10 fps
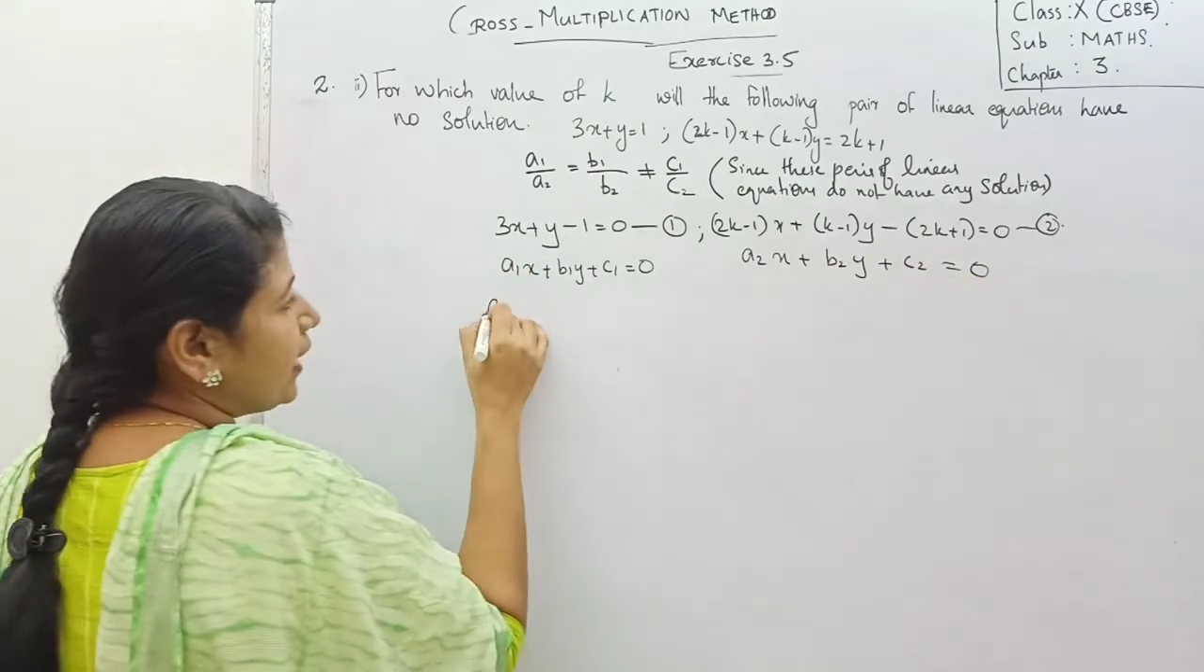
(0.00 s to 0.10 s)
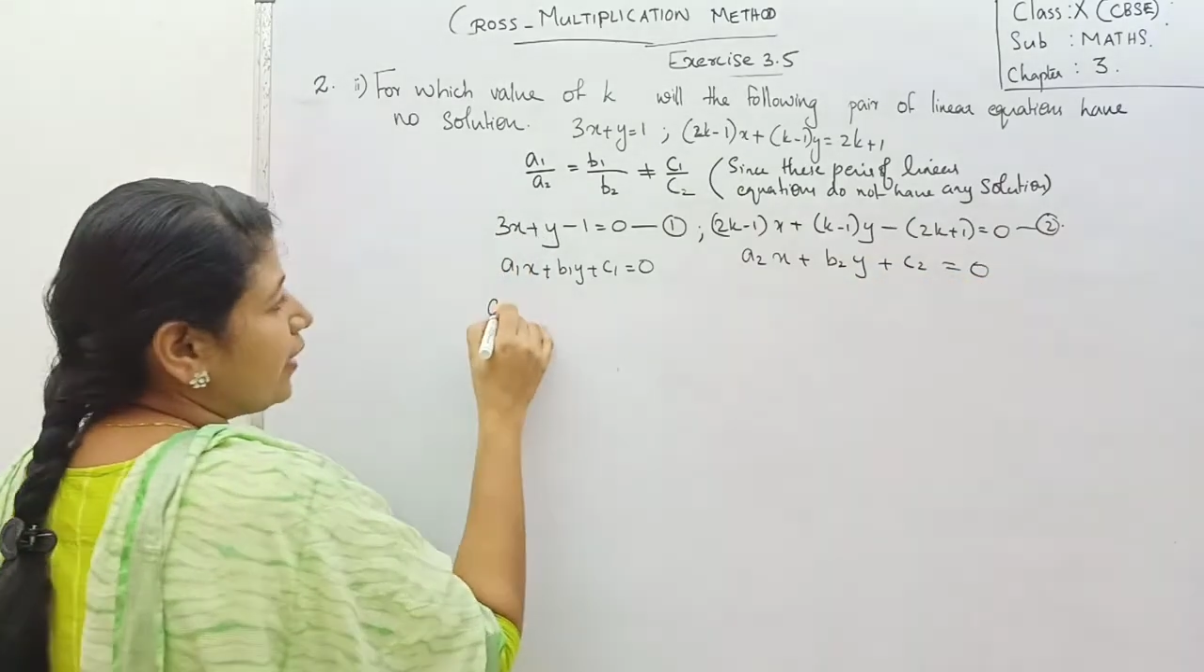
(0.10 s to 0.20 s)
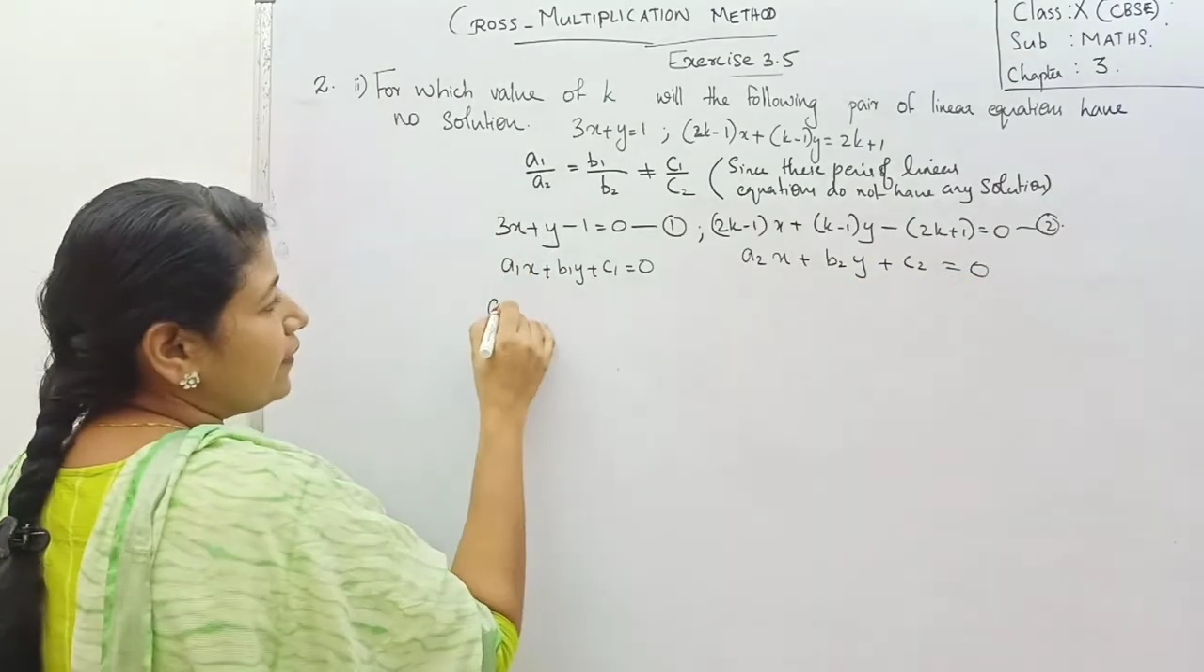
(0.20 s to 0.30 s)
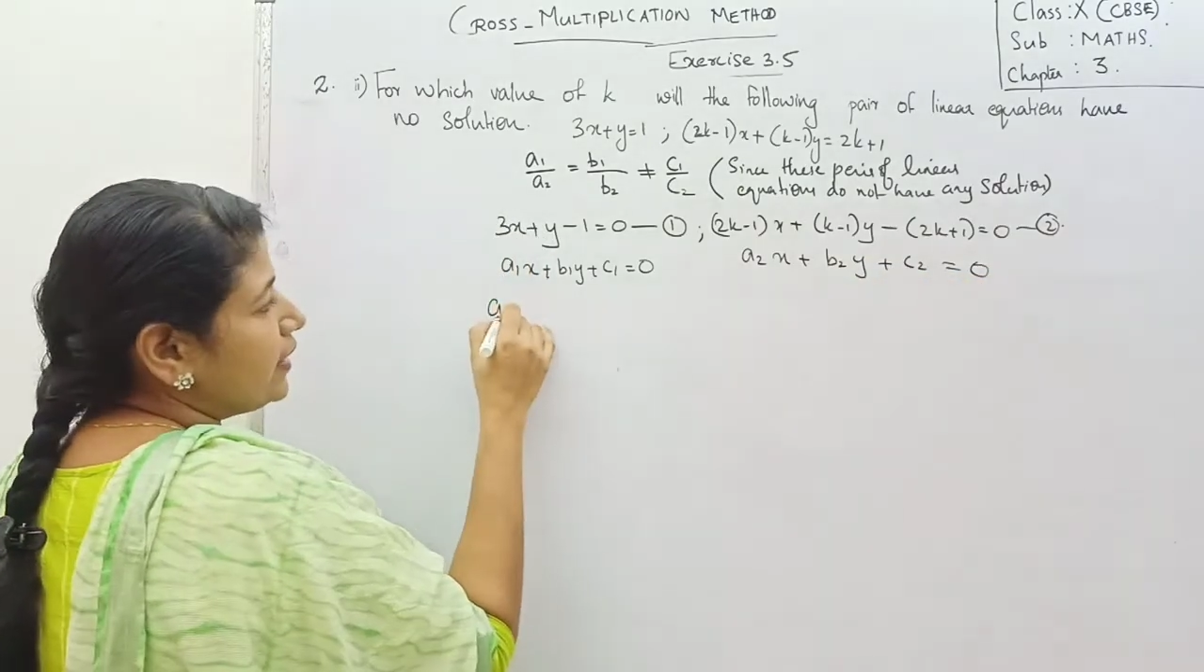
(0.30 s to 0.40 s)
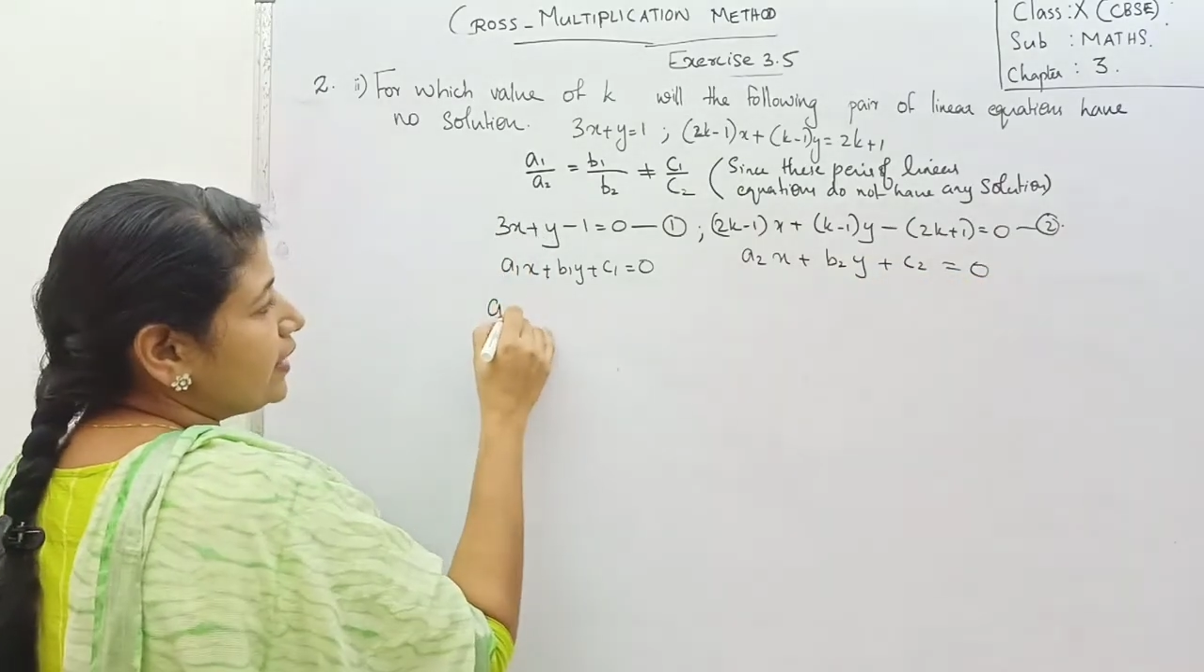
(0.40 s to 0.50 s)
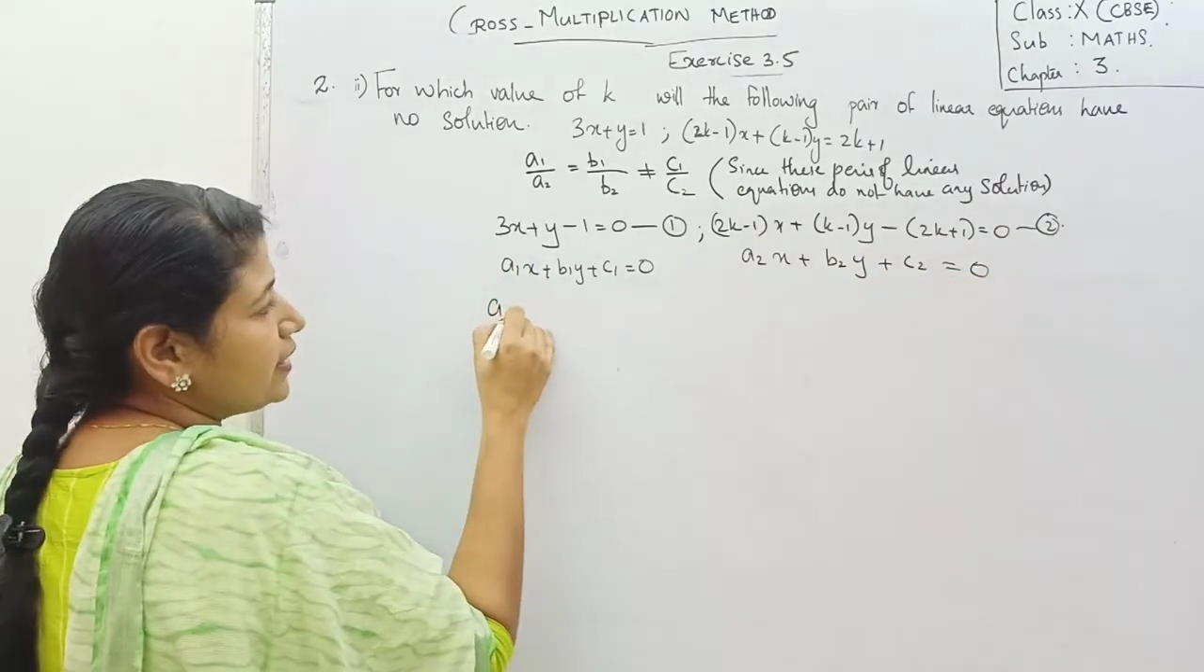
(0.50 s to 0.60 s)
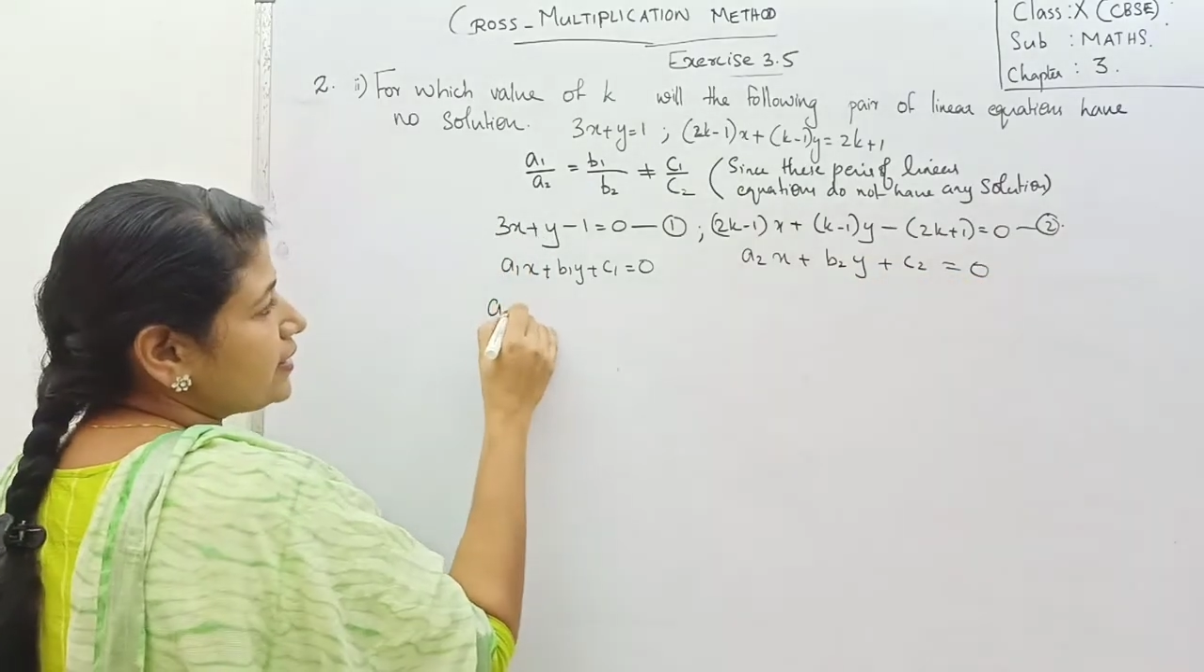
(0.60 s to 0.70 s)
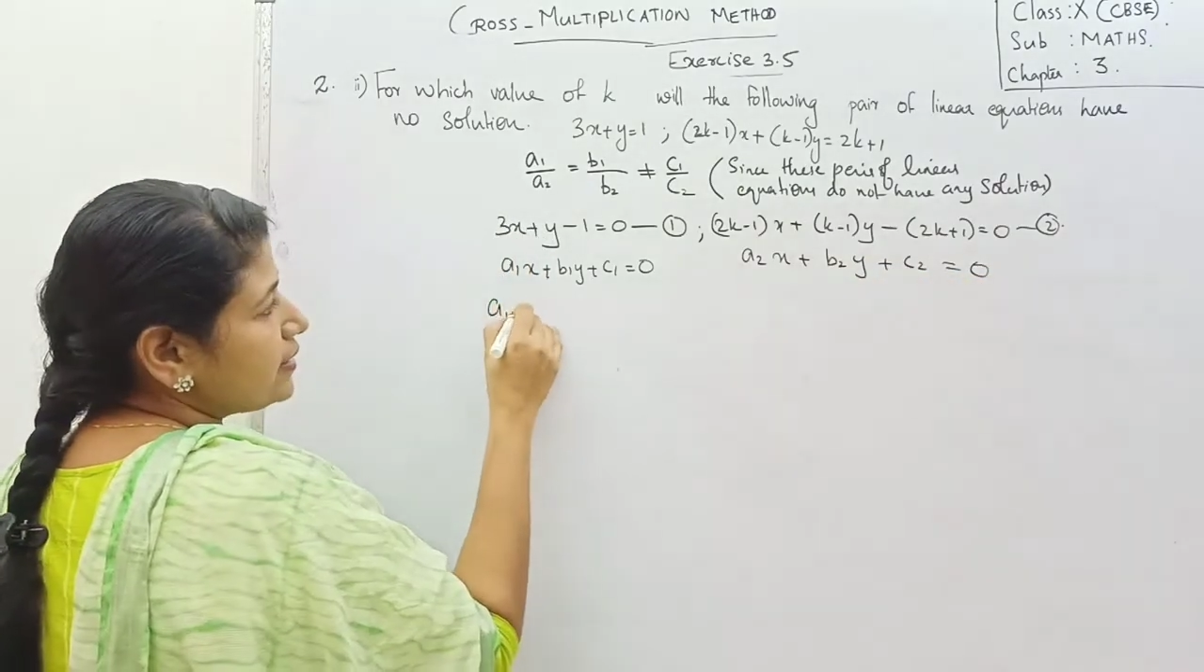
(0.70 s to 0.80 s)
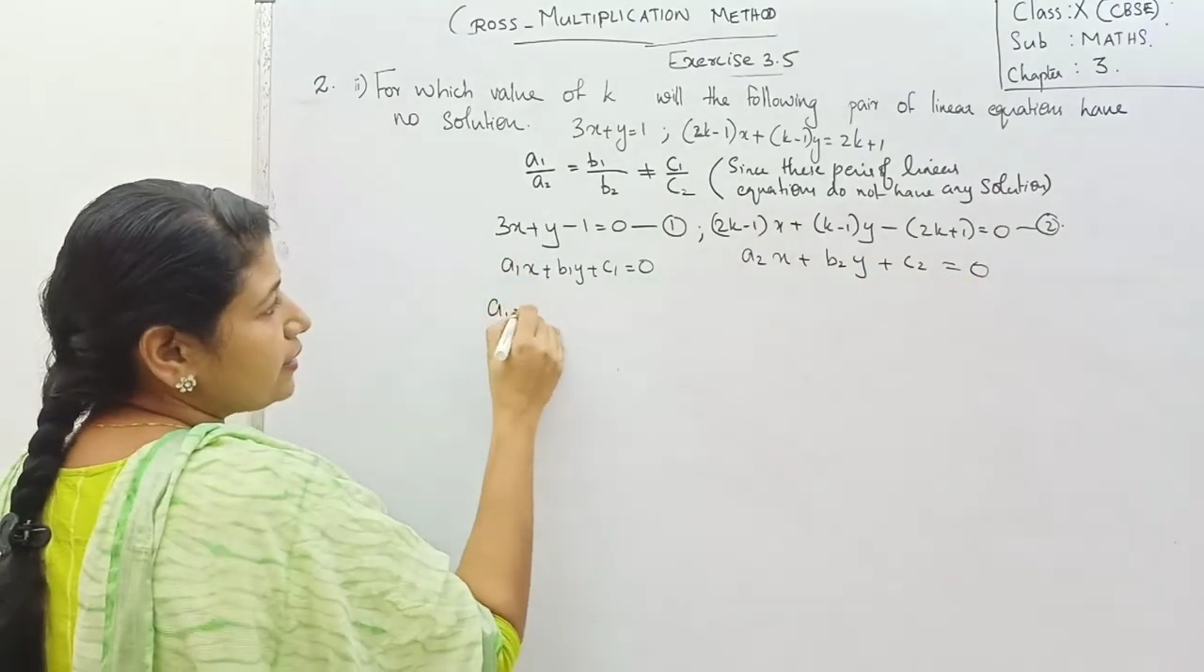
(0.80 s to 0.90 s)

a1 is